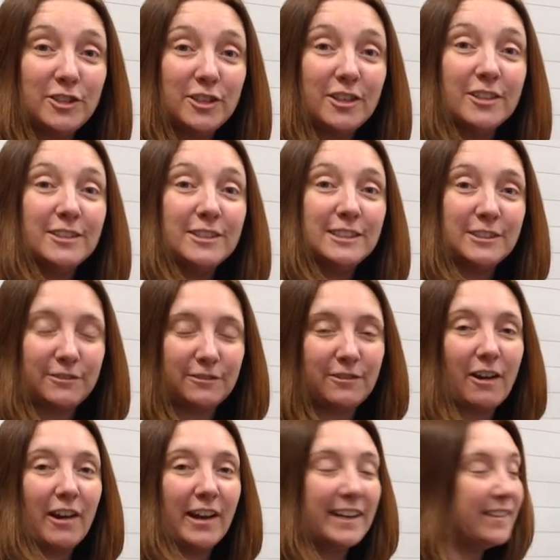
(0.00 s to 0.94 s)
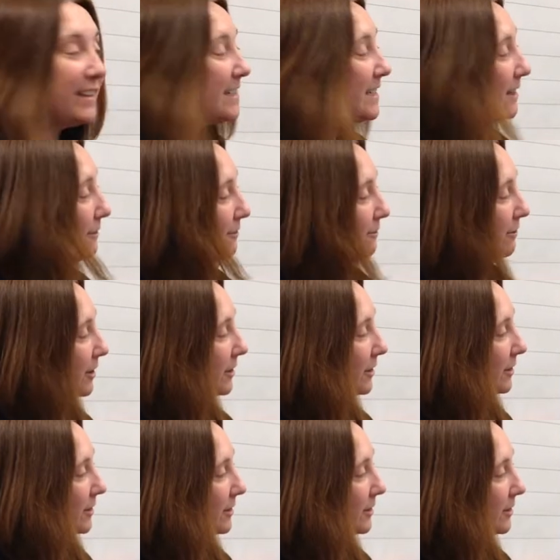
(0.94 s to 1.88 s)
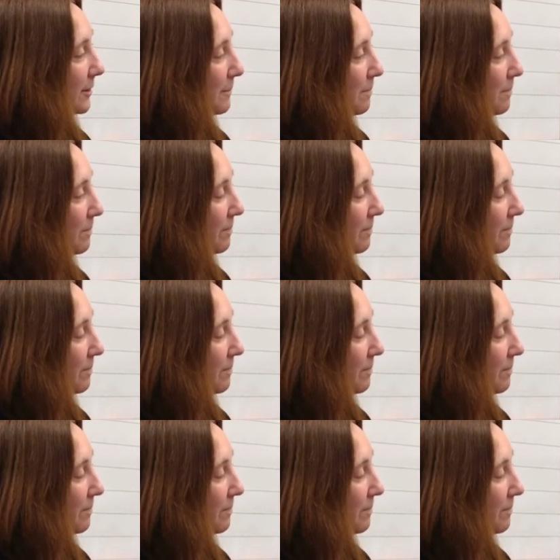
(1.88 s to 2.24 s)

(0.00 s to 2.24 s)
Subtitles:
just find the difference.